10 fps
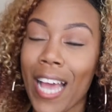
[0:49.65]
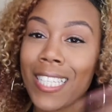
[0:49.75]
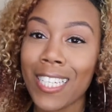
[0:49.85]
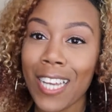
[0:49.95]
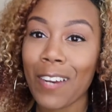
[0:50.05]

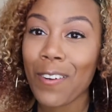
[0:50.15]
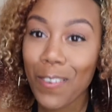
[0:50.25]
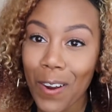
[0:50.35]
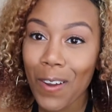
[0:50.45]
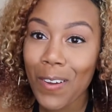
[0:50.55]
As this channel
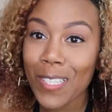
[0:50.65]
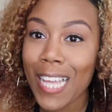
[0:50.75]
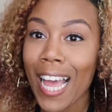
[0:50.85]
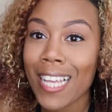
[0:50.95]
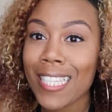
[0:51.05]
grows,
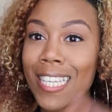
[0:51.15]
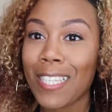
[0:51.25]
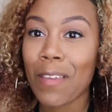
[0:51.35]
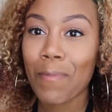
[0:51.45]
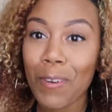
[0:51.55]
as
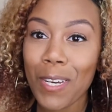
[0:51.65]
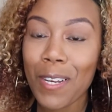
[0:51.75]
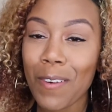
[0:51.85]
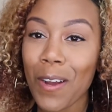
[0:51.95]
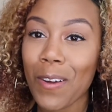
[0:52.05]
this
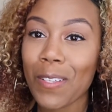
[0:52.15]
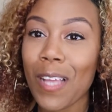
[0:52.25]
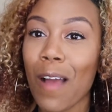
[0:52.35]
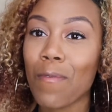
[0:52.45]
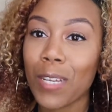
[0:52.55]
community grows,
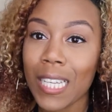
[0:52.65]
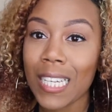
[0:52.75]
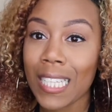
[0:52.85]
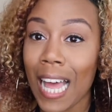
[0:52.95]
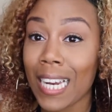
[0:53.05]
I'm really
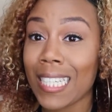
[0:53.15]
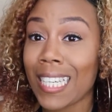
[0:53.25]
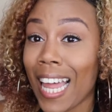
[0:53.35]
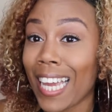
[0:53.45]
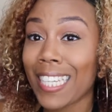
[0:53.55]
excited
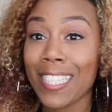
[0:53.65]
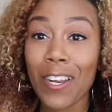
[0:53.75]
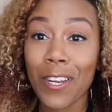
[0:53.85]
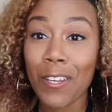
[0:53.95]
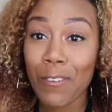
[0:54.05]
to like
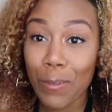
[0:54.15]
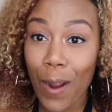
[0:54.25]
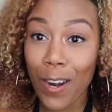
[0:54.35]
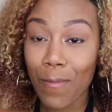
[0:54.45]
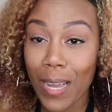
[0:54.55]
share a huge
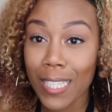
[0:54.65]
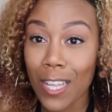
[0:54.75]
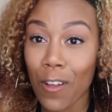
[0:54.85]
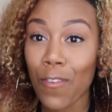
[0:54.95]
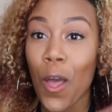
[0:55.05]
part of
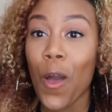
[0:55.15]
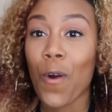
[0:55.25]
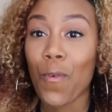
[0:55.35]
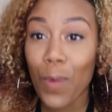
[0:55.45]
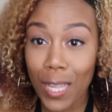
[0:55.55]
myself
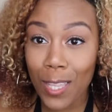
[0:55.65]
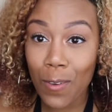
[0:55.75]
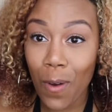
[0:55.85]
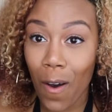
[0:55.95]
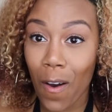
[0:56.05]
with
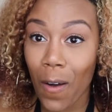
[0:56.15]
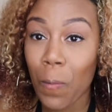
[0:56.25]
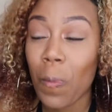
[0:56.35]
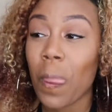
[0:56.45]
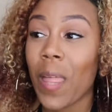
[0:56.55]
you all